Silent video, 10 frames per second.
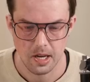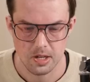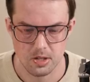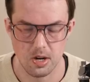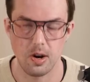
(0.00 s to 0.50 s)

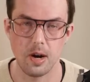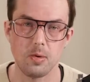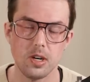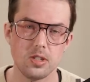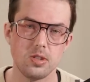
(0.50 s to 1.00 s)
So I
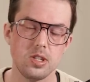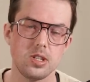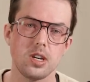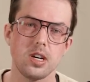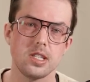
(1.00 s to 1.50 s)
wanted to
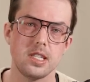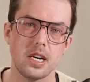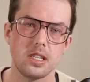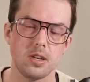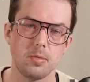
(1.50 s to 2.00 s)
discuss
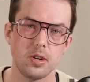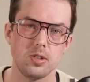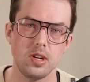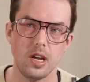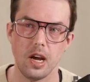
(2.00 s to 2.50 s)
that topic
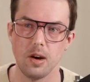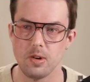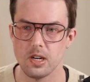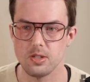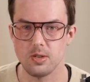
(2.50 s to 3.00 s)
today. I wanted